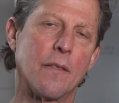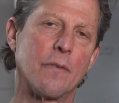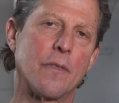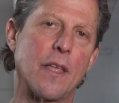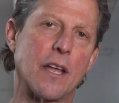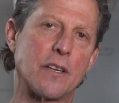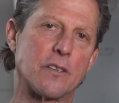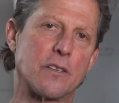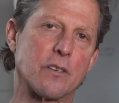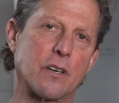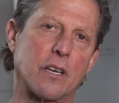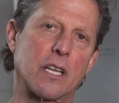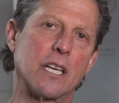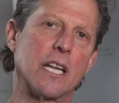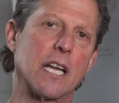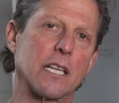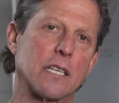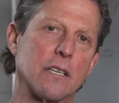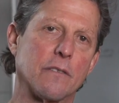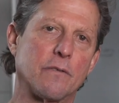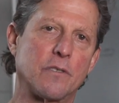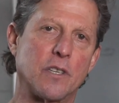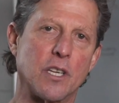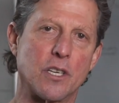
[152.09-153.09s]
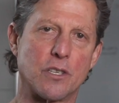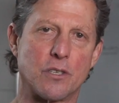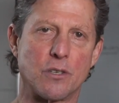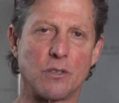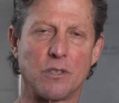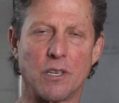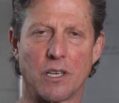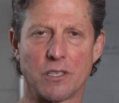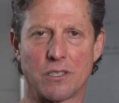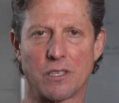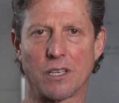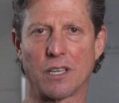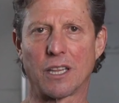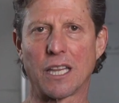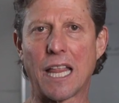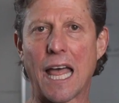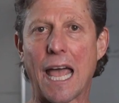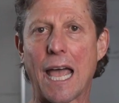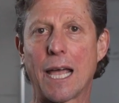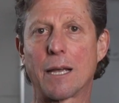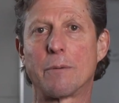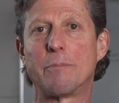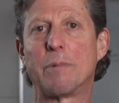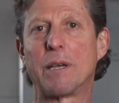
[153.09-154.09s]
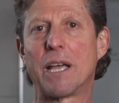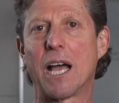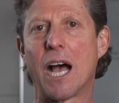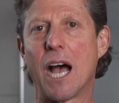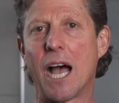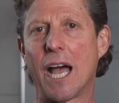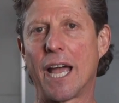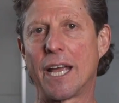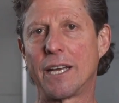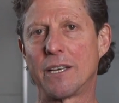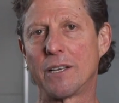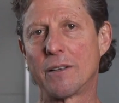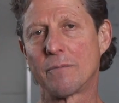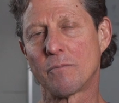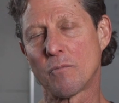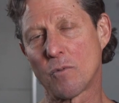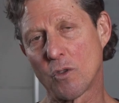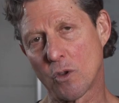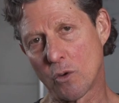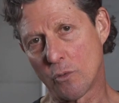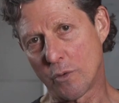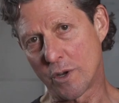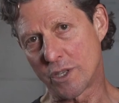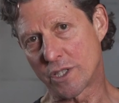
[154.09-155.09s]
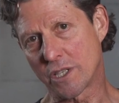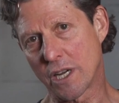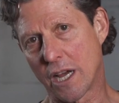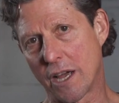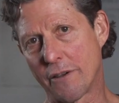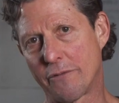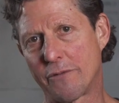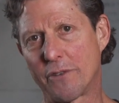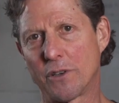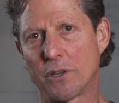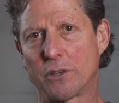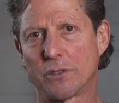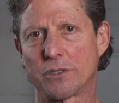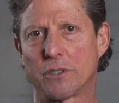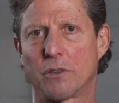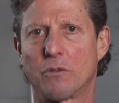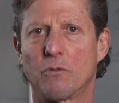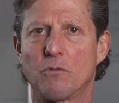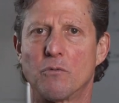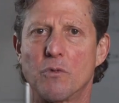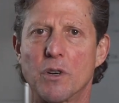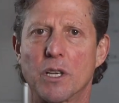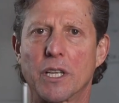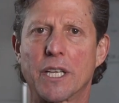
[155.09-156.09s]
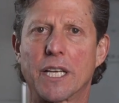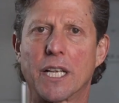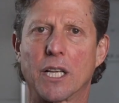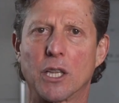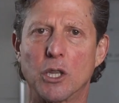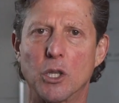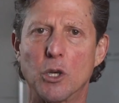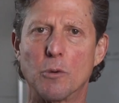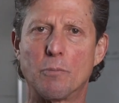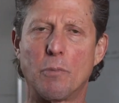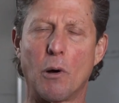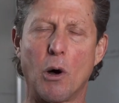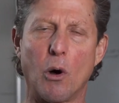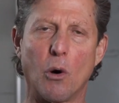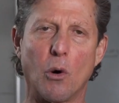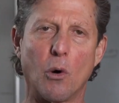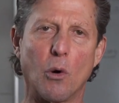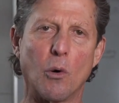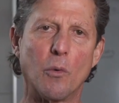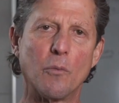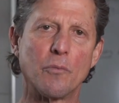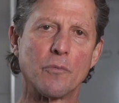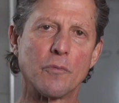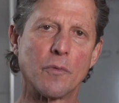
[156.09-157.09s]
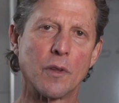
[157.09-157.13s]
that your connective tissue doesn't lag behind, which I feel is really a loophole